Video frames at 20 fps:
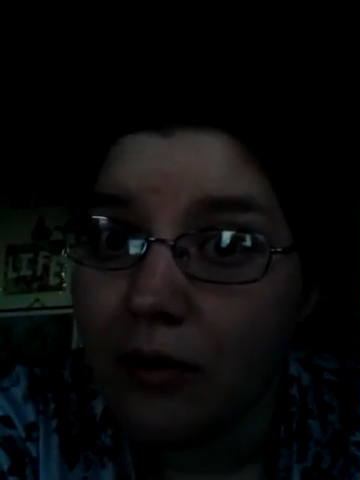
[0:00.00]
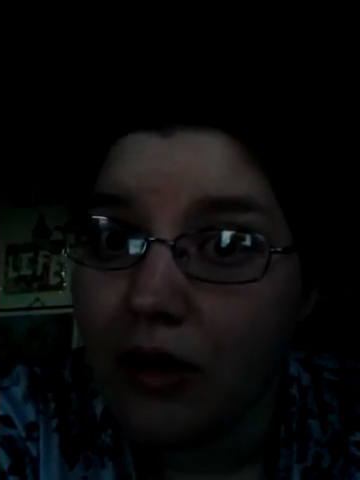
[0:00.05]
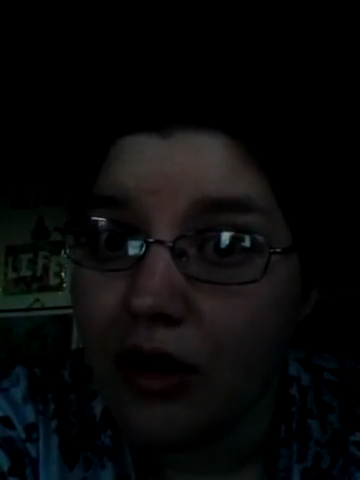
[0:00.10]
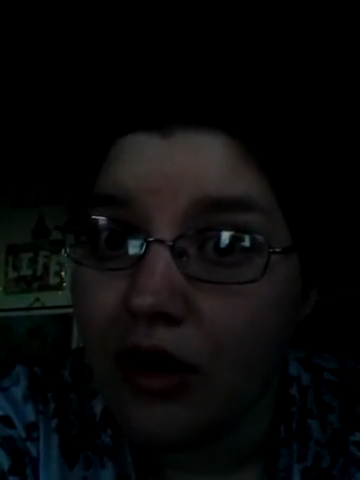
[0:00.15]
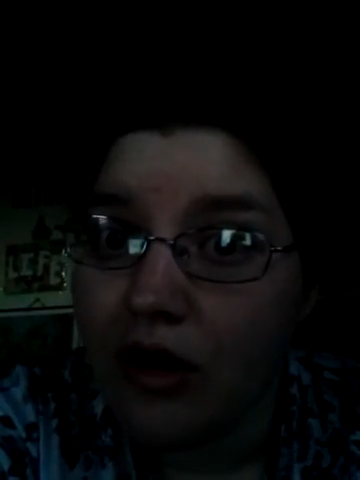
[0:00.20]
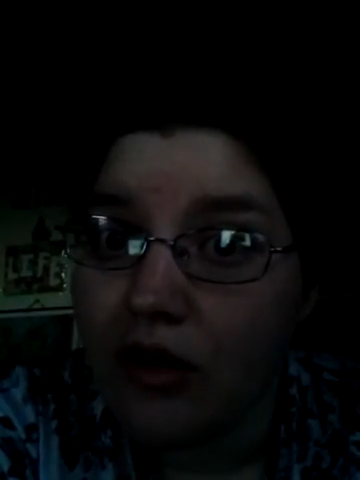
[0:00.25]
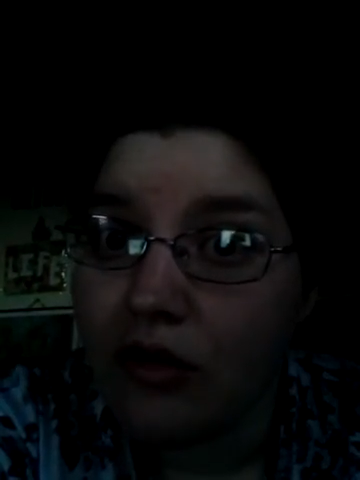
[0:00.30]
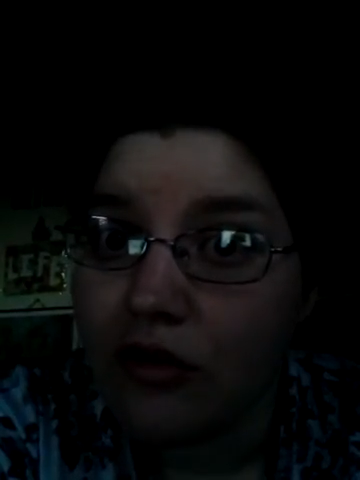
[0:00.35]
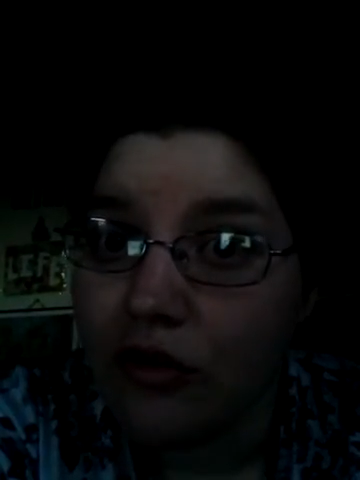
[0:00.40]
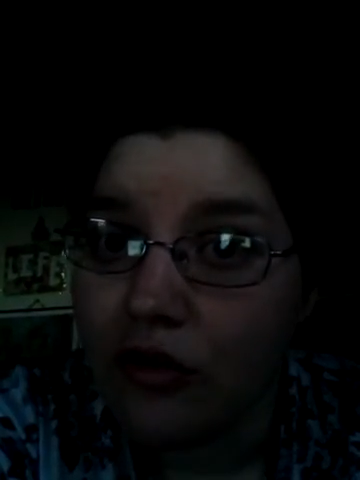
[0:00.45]

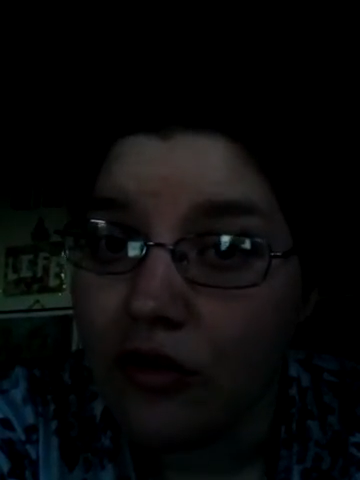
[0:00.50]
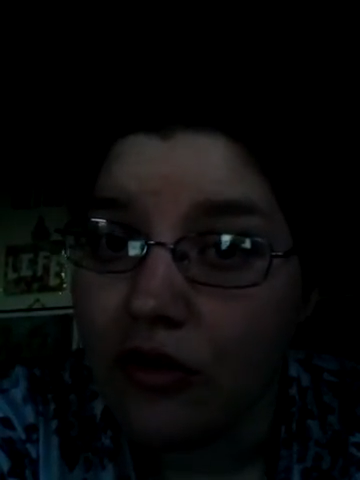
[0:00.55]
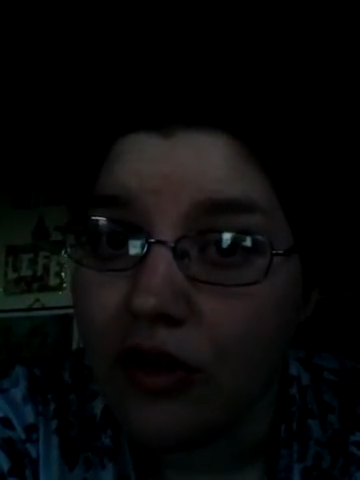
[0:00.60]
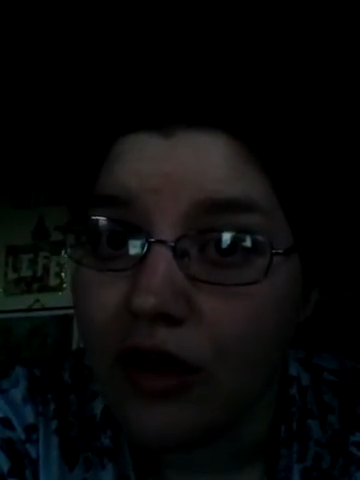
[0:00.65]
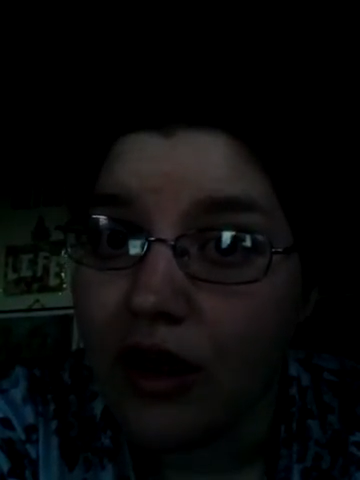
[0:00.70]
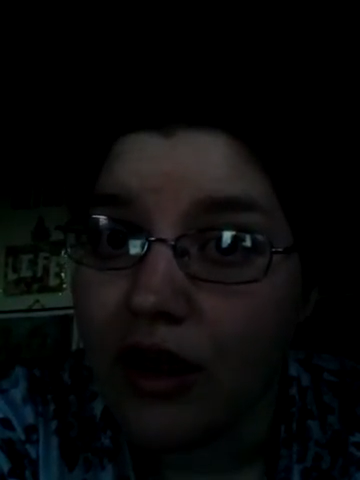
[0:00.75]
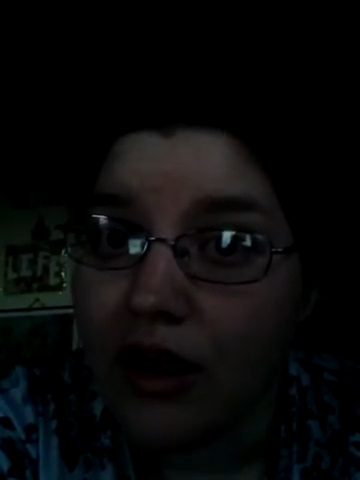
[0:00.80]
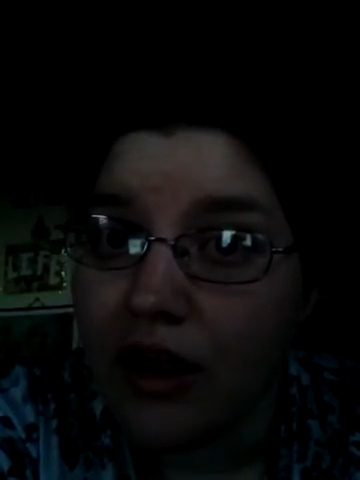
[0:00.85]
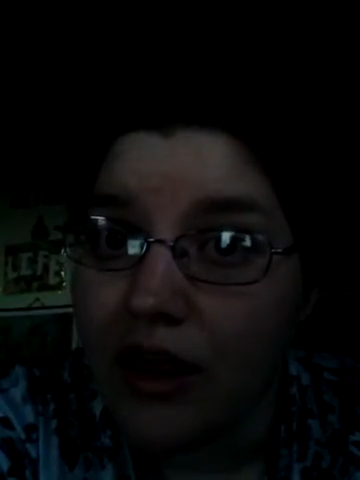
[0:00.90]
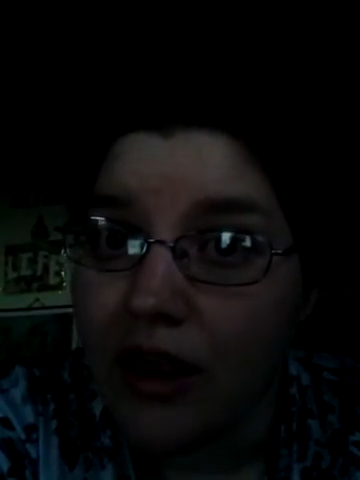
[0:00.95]
making sure
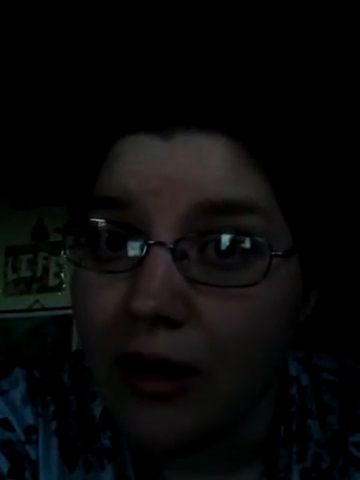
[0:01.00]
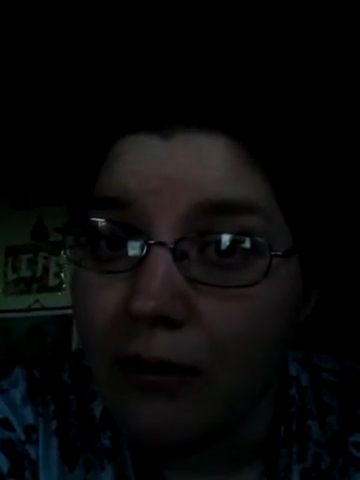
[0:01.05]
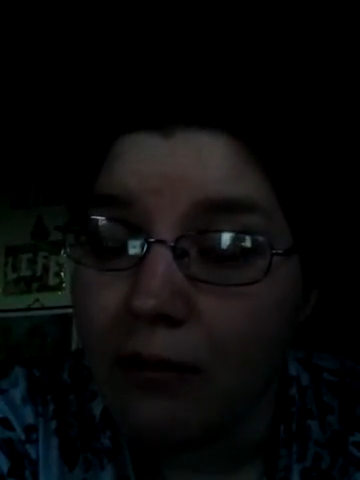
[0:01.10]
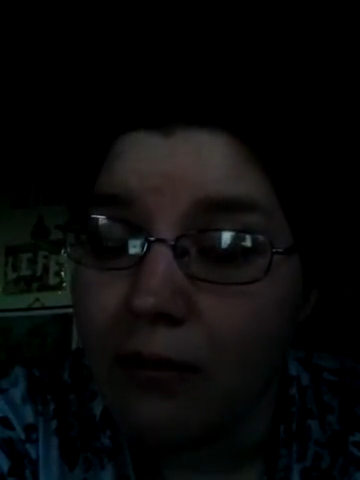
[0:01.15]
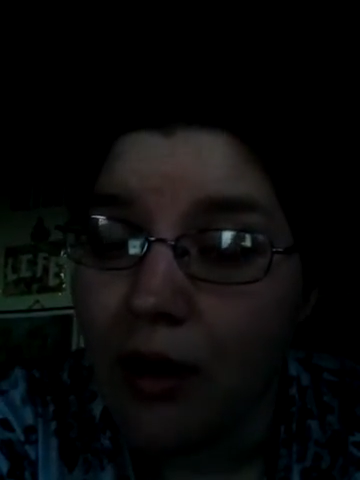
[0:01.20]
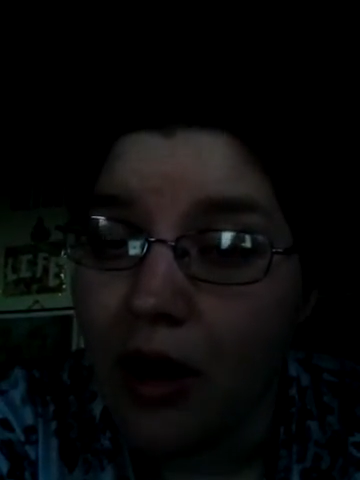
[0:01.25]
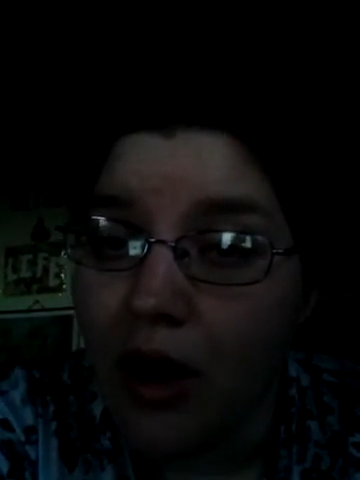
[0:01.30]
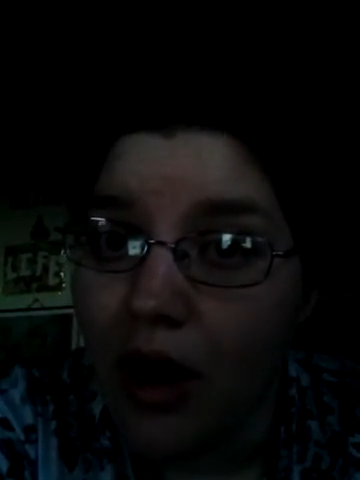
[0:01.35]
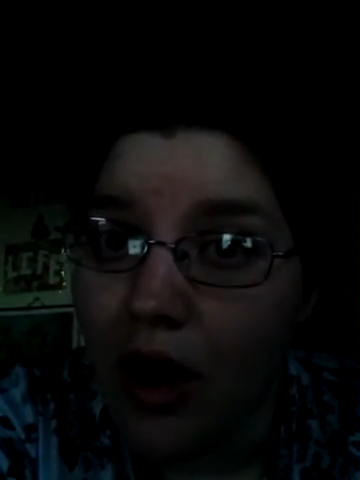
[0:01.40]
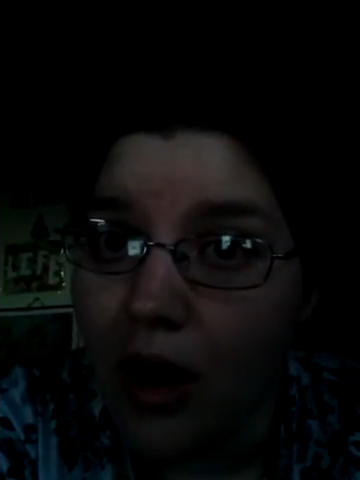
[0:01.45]
that I
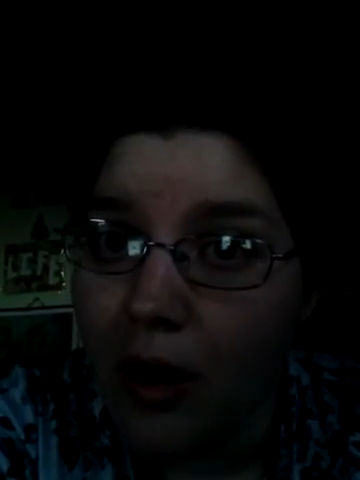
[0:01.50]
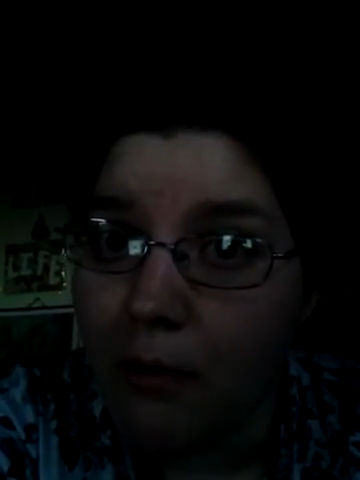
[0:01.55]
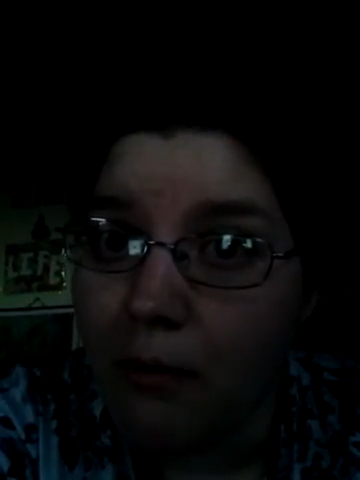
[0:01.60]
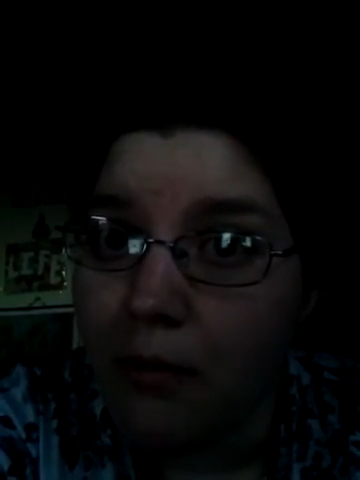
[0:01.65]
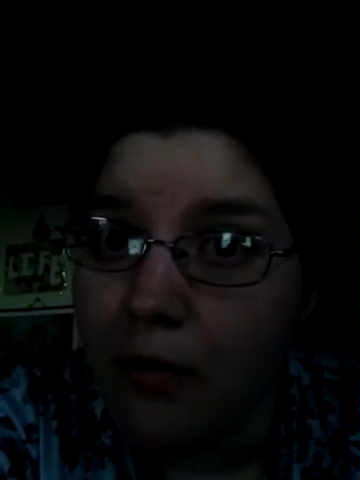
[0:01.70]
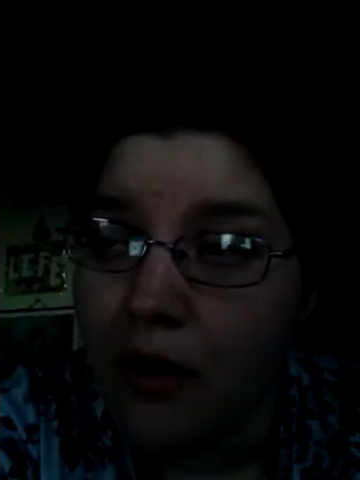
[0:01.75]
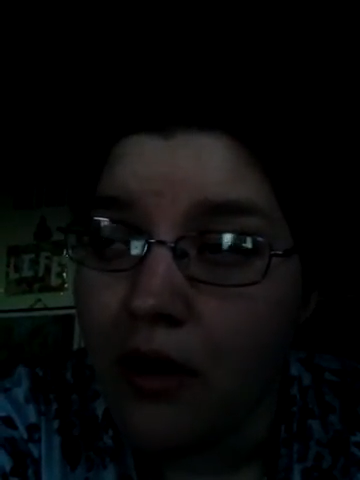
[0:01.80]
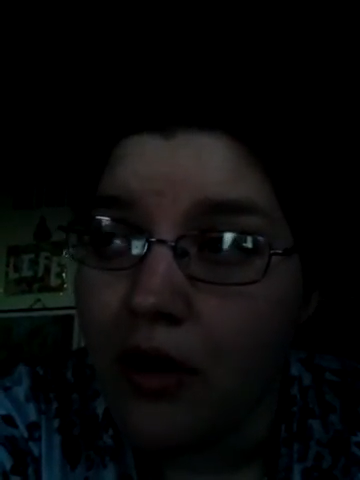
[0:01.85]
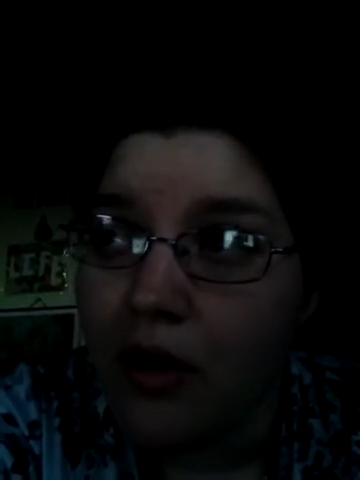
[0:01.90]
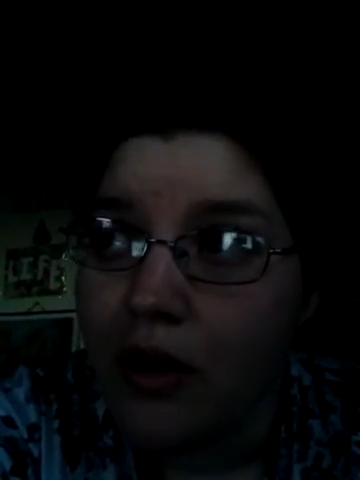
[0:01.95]
keep
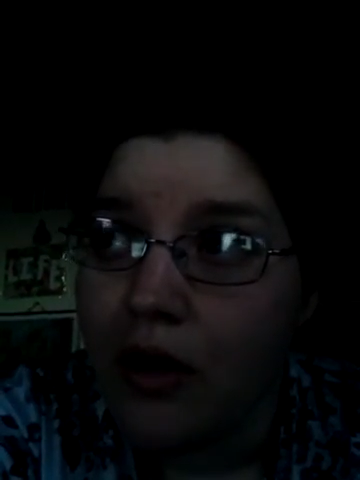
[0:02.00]
up